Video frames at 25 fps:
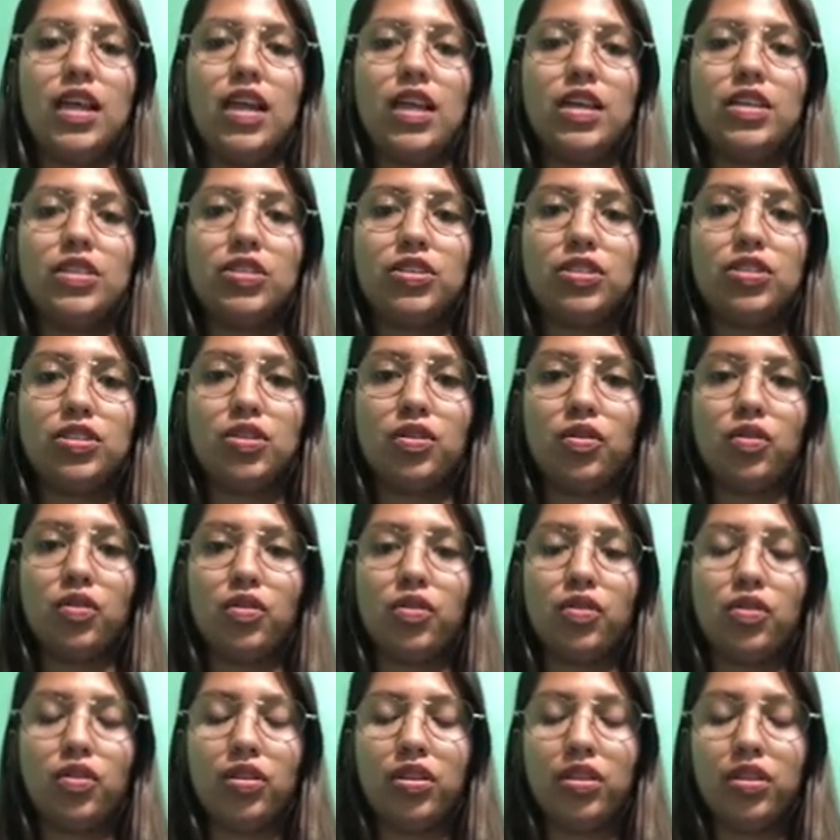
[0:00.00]

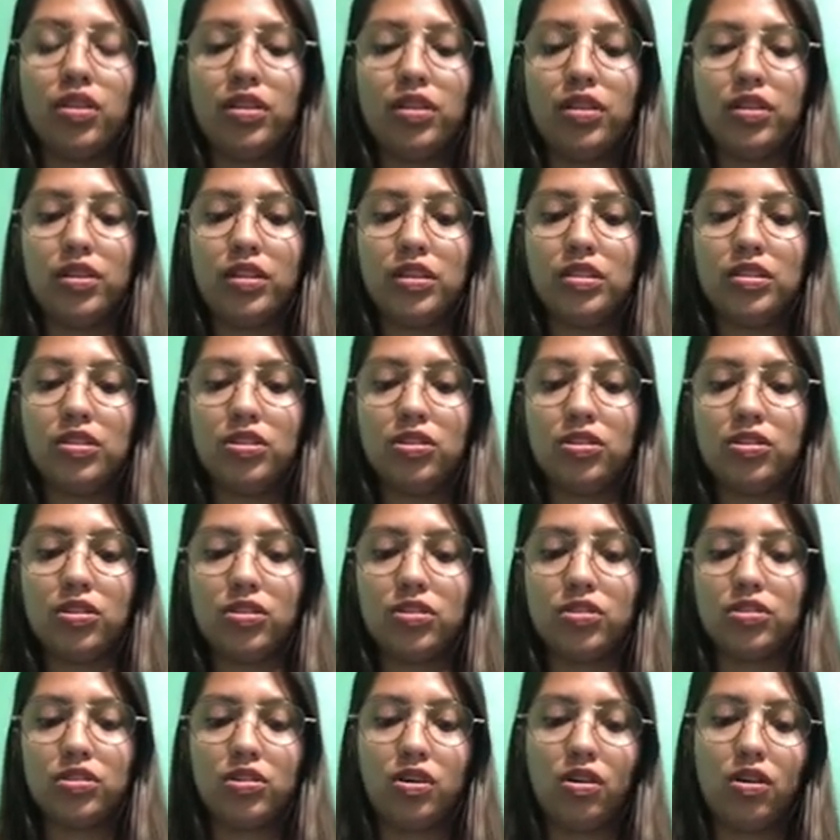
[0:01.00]
So, this
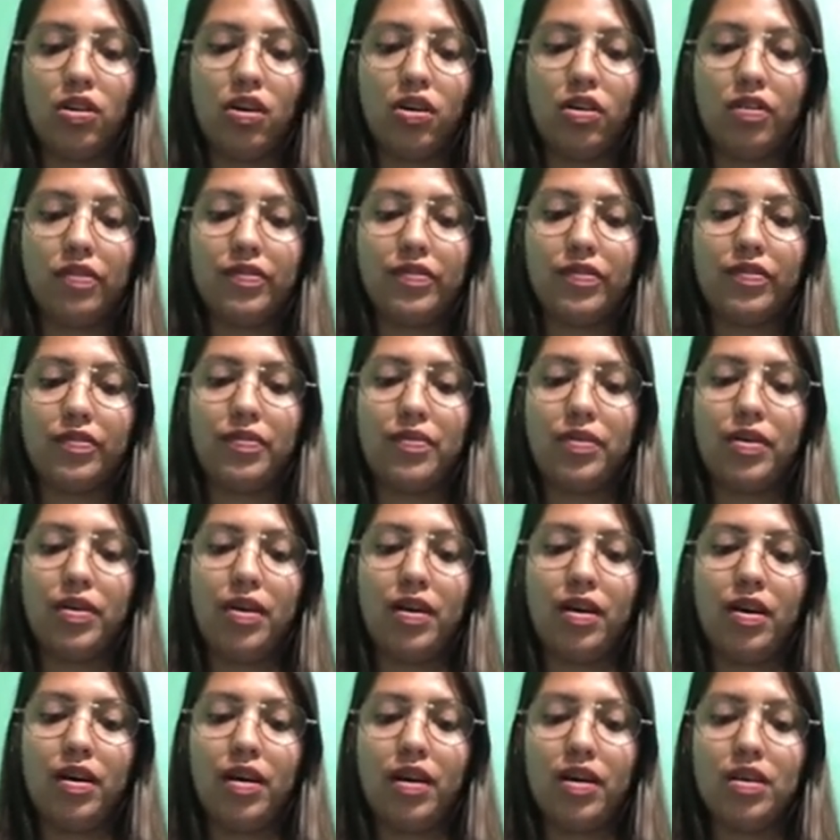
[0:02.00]
starts off
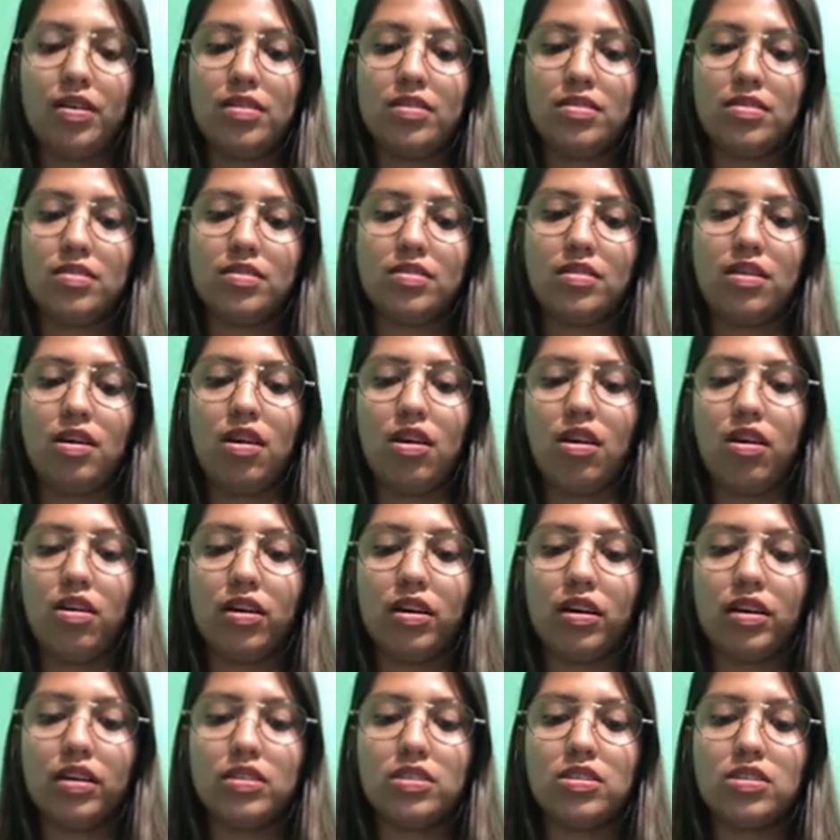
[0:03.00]
as
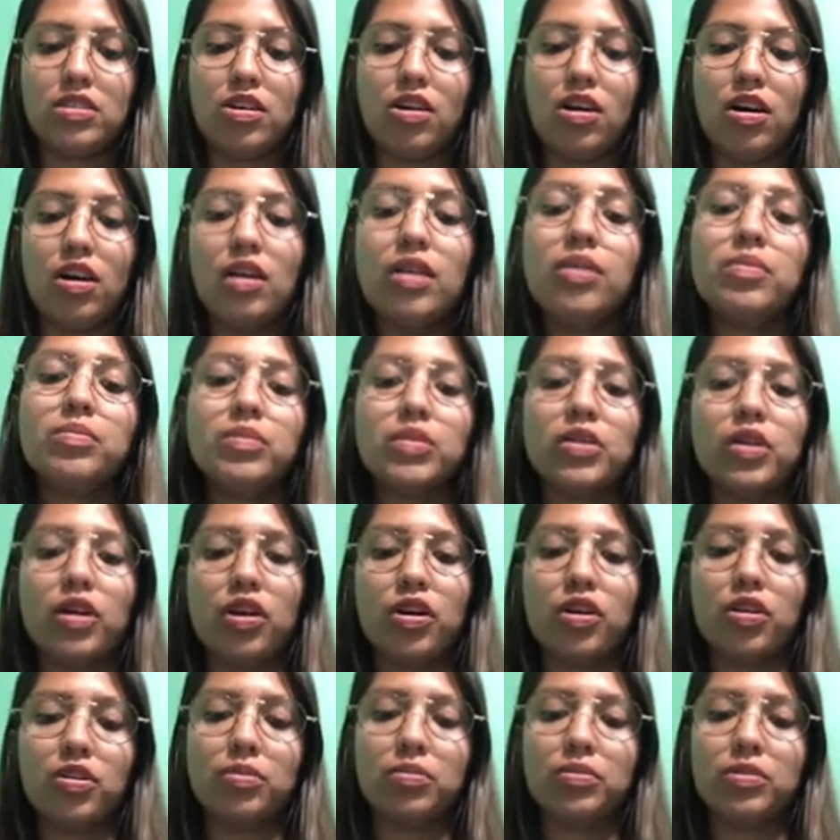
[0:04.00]
Auguste Comte,
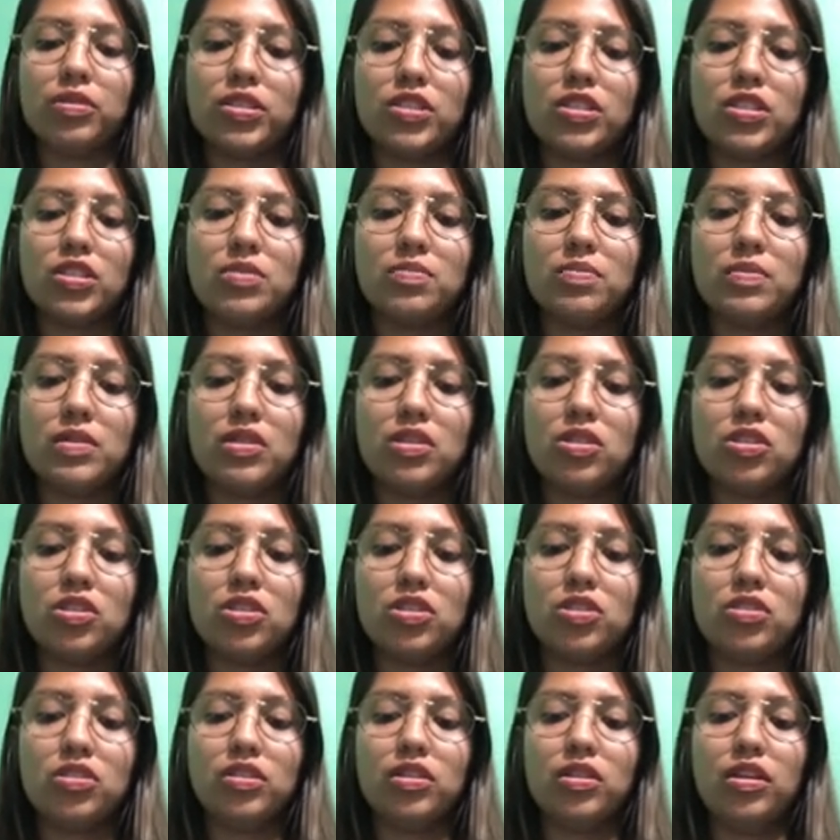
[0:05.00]
Herbert
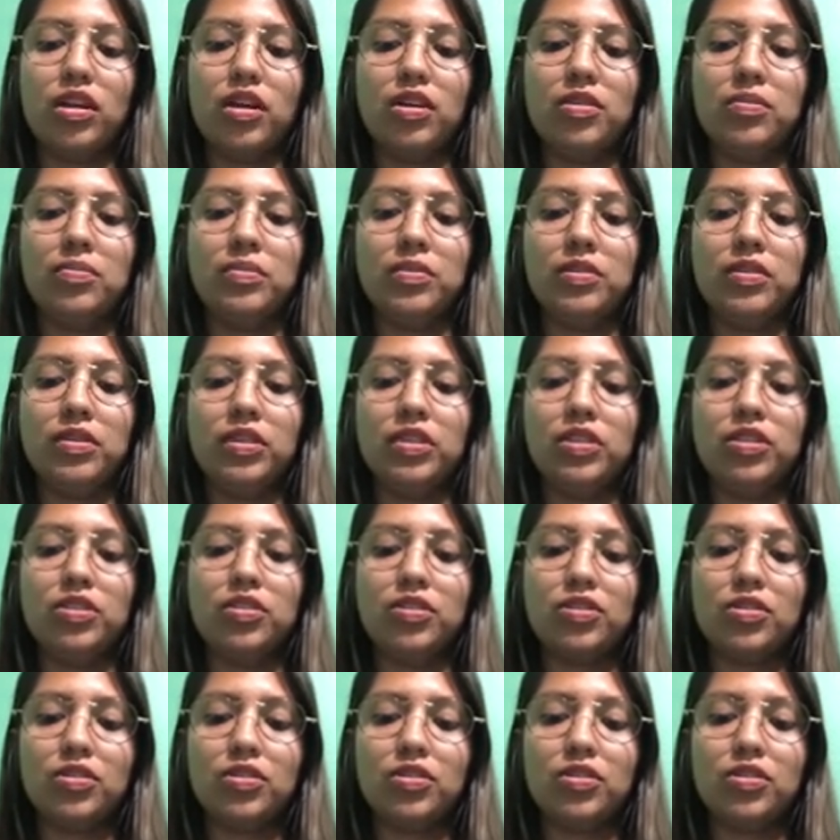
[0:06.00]
Spencer, and Emile